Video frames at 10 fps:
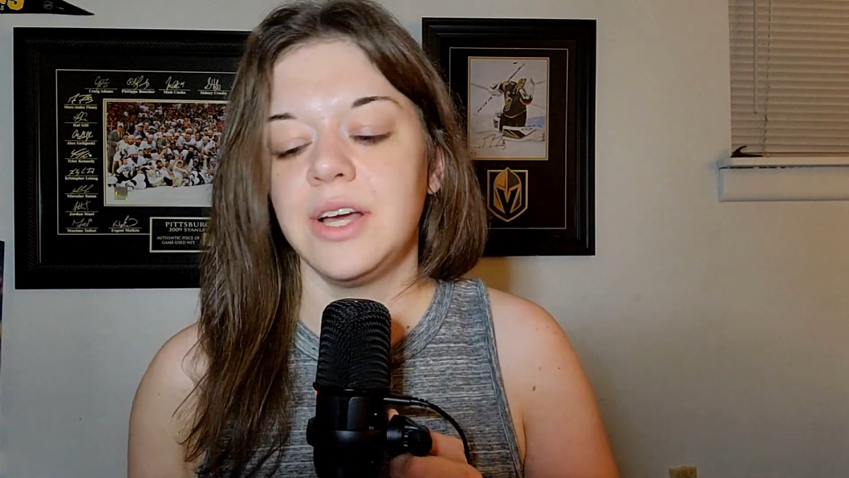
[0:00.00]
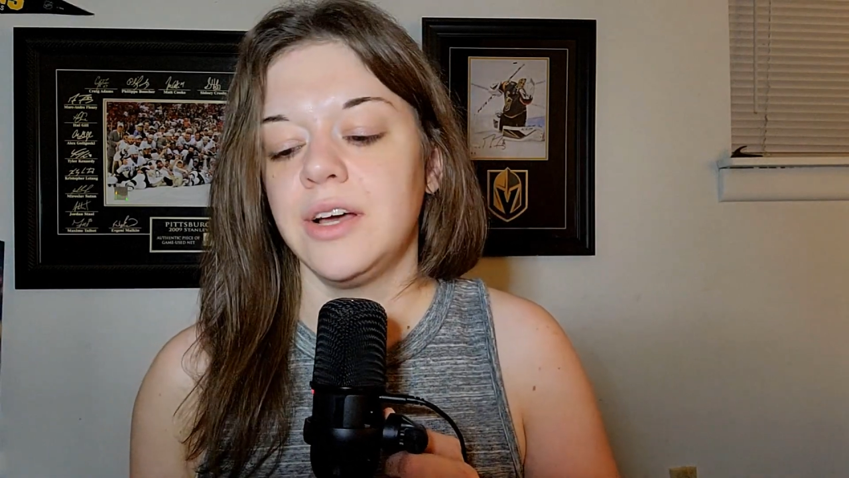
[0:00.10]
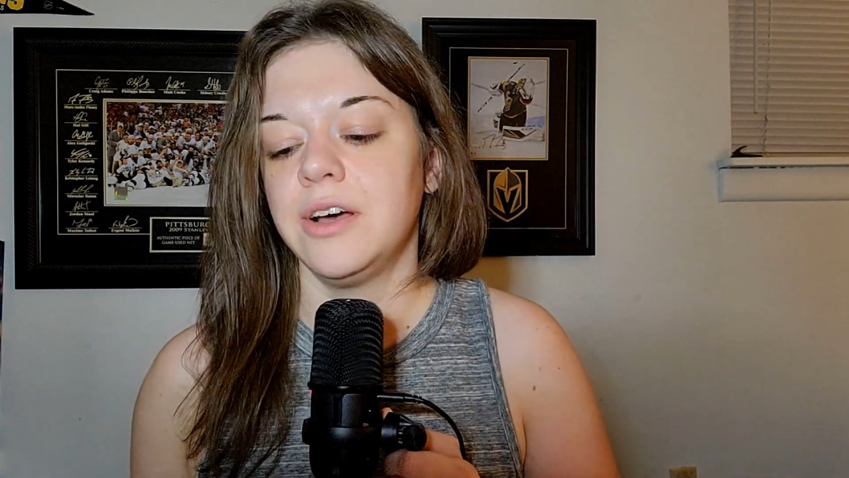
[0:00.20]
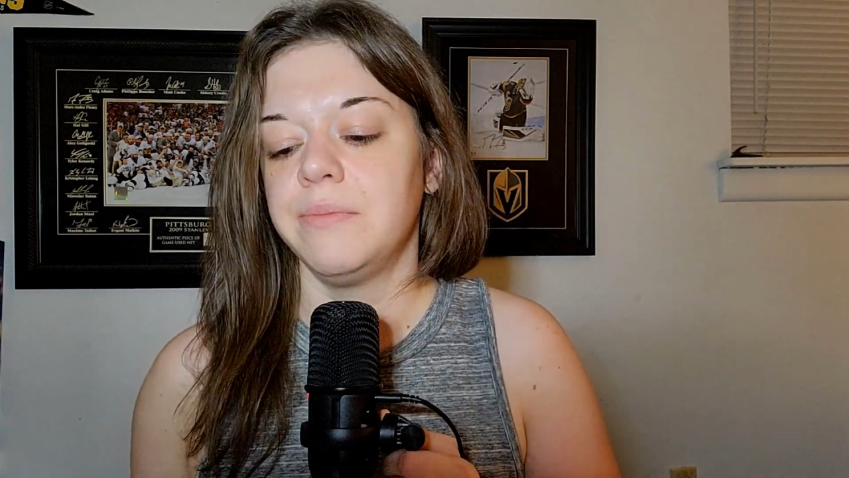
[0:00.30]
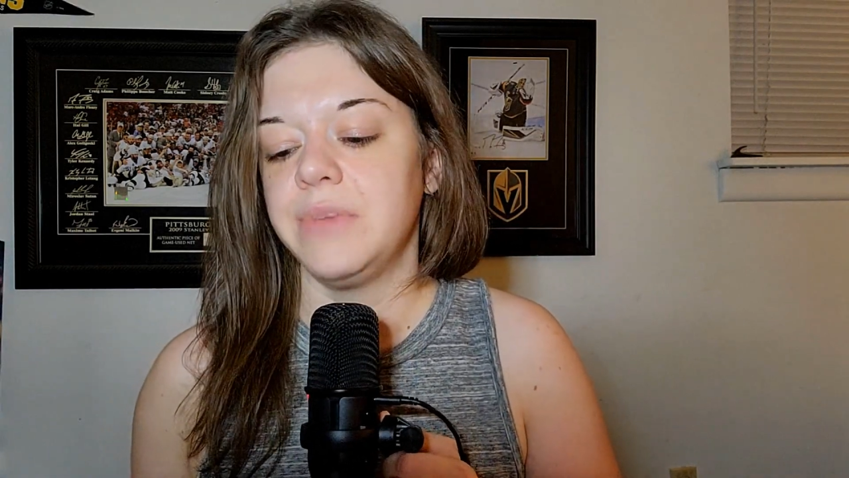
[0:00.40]

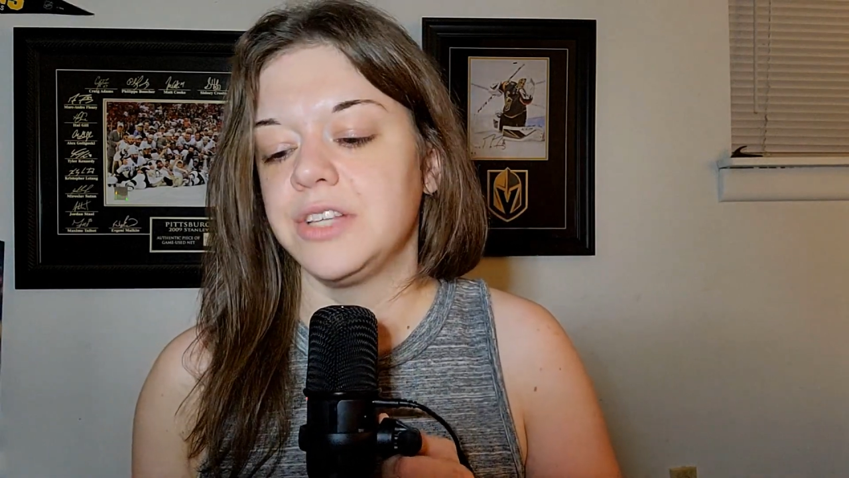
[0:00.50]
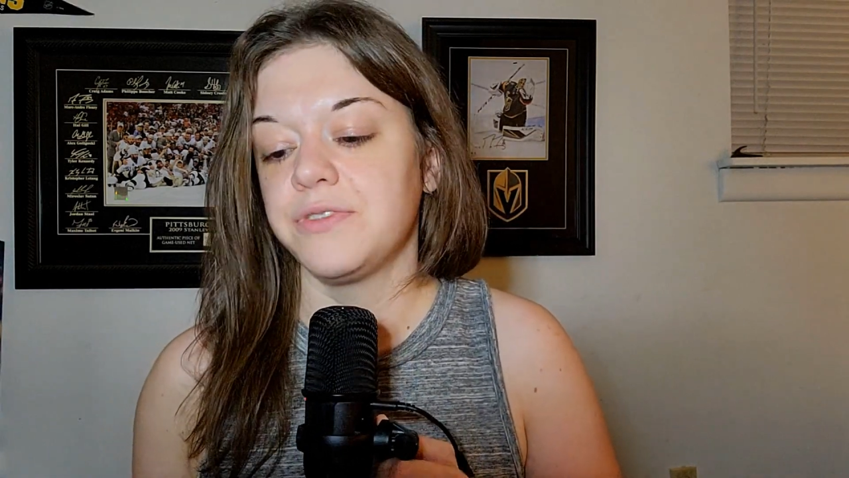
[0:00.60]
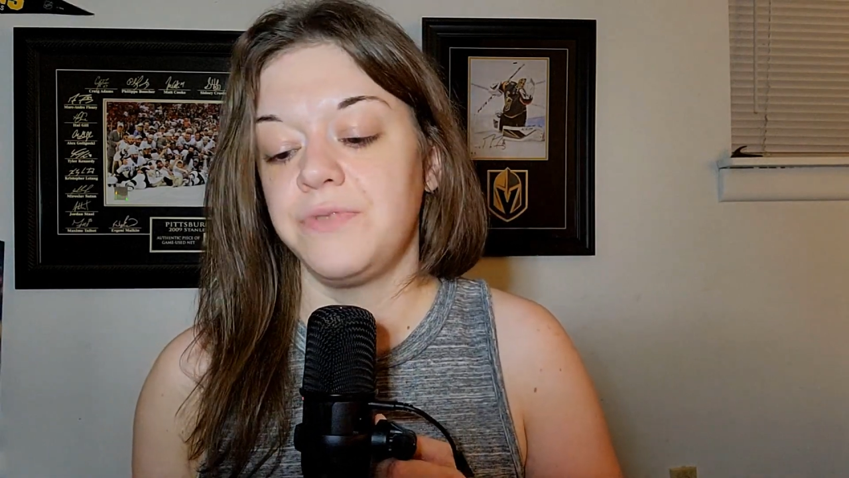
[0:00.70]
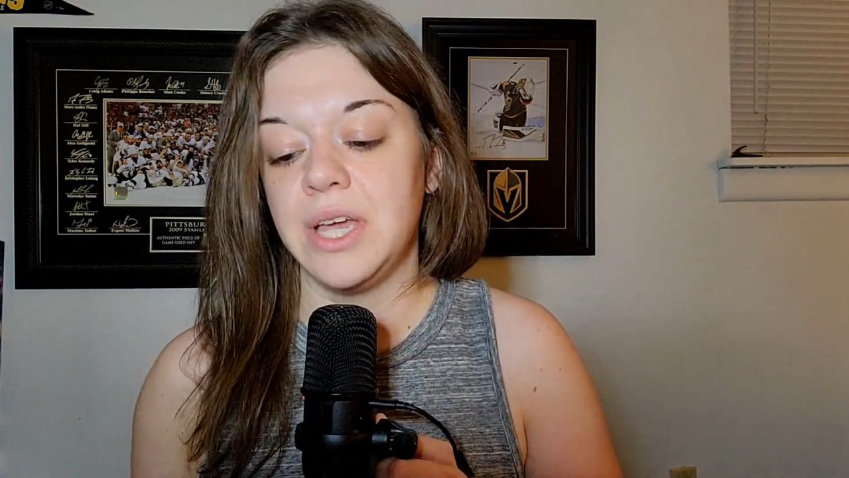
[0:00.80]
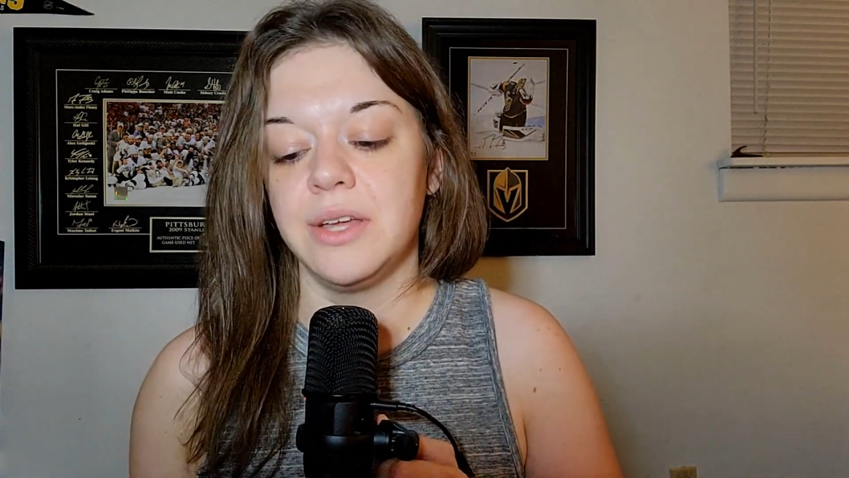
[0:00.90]
as
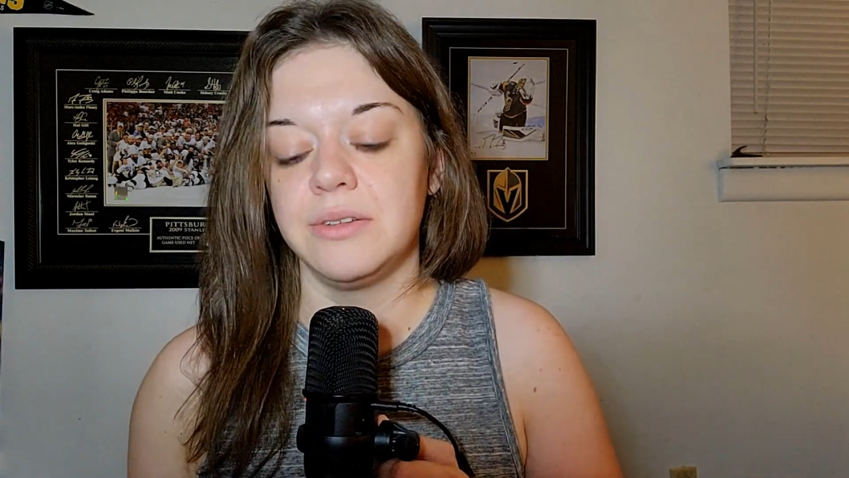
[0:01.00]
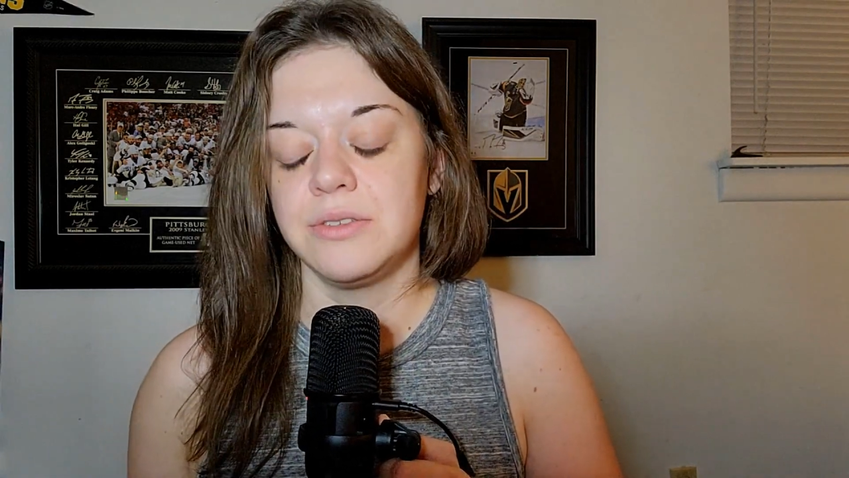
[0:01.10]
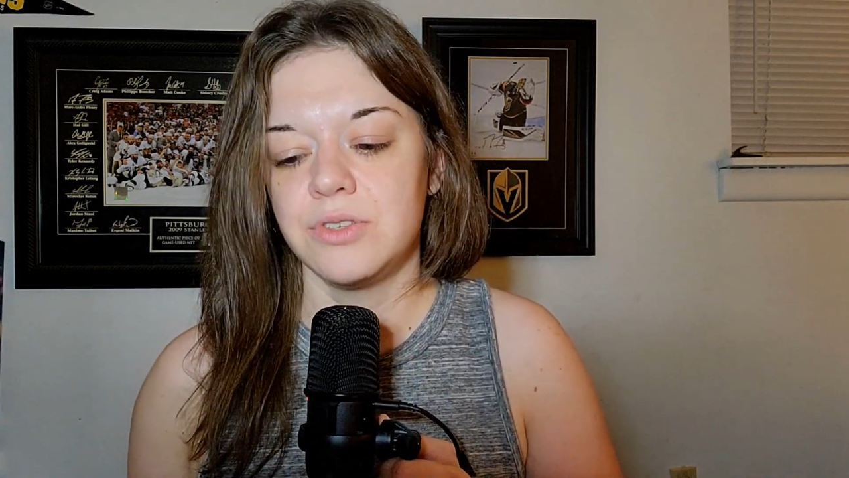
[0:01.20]
a fan.